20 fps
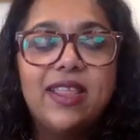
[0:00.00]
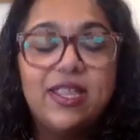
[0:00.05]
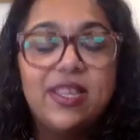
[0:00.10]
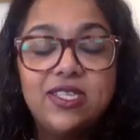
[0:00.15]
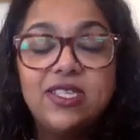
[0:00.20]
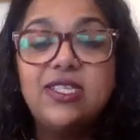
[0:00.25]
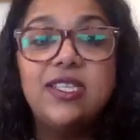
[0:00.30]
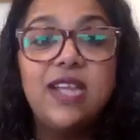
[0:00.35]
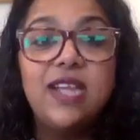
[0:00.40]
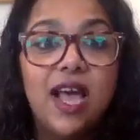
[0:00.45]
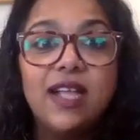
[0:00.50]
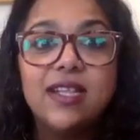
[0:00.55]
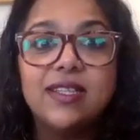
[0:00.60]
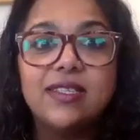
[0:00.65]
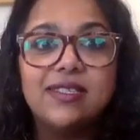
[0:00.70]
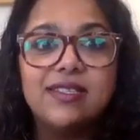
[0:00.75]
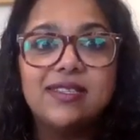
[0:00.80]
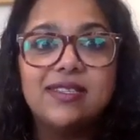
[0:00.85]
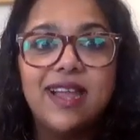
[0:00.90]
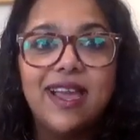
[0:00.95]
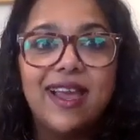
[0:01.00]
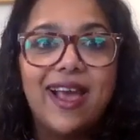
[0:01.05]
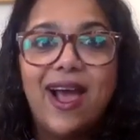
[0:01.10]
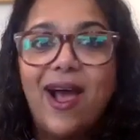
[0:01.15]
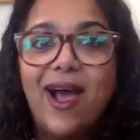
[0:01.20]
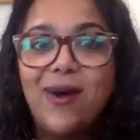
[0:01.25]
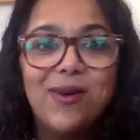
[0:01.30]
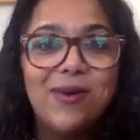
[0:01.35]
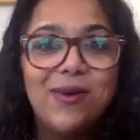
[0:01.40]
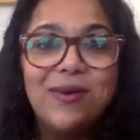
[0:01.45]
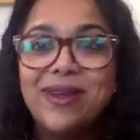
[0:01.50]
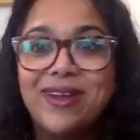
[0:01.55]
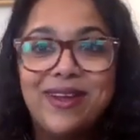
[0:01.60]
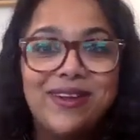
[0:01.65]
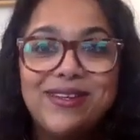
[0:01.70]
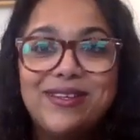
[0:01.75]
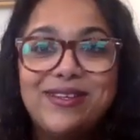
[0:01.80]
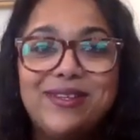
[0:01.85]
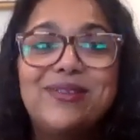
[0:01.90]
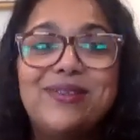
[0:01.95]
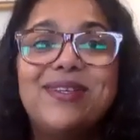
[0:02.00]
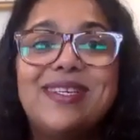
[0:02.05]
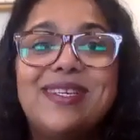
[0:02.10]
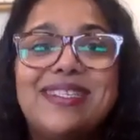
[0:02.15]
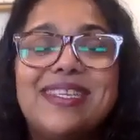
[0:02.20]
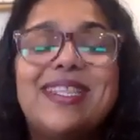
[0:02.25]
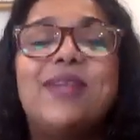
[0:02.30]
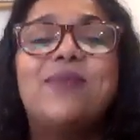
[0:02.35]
this is nuts. Like, how are we going to do this?